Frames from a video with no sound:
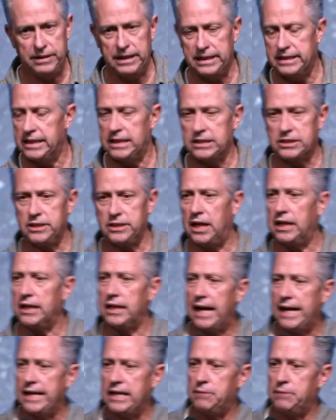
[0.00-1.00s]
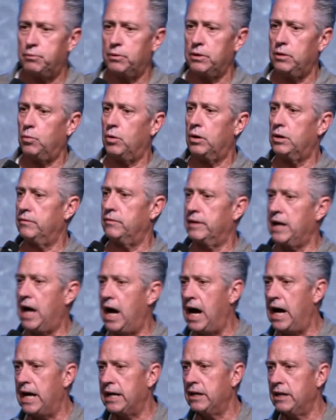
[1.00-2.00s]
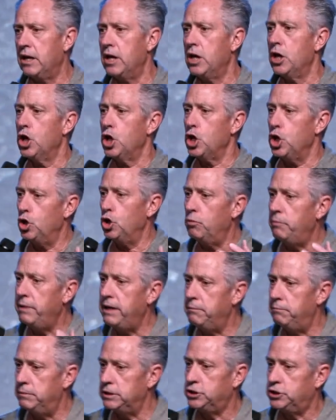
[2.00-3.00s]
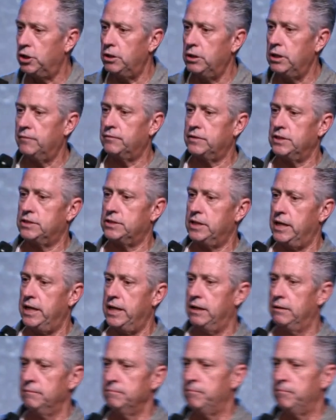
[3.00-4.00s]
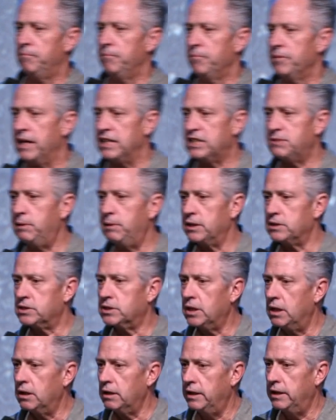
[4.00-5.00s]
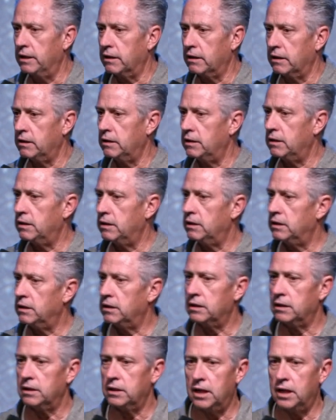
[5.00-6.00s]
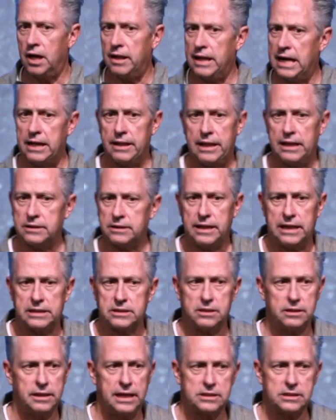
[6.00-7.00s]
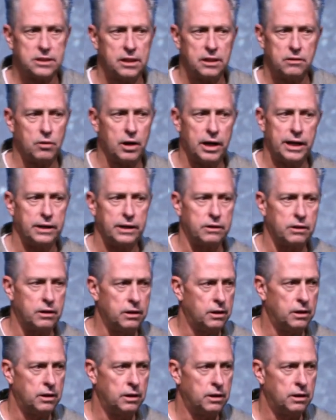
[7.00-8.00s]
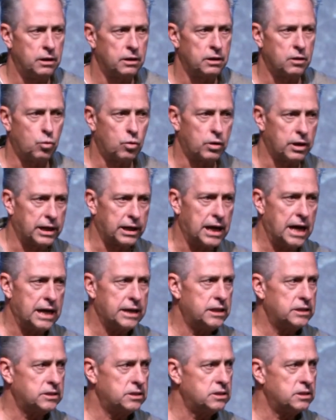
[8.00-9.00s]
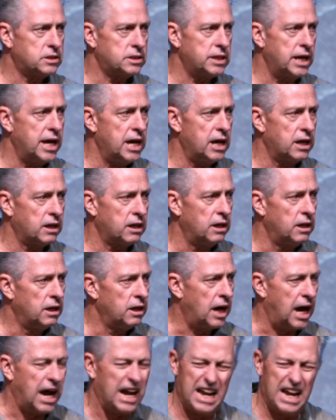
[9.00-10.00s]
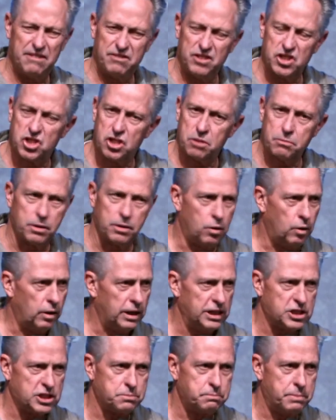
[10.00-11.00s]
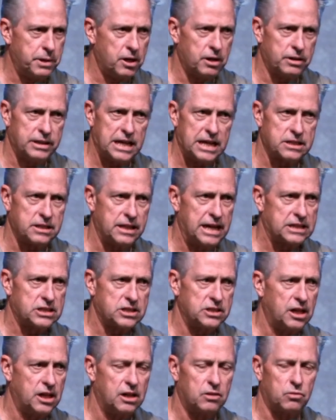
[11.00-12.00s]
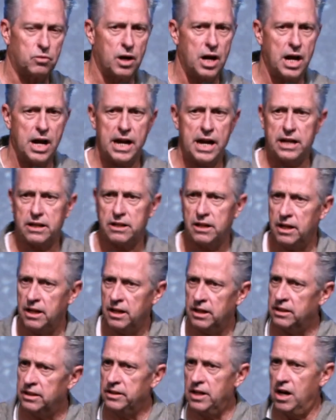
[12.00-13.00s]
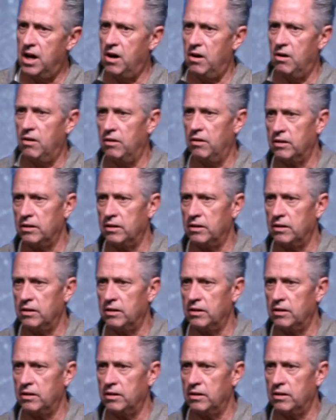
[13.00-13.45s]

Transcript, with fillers: it does not line up with the word of God, you'll be mature enough to say, I smell a skunk here. No, that, that, that's, that's not right. The word of God doesn't say it. I have discernment of the Holy Spirit. That's, that's not right. No.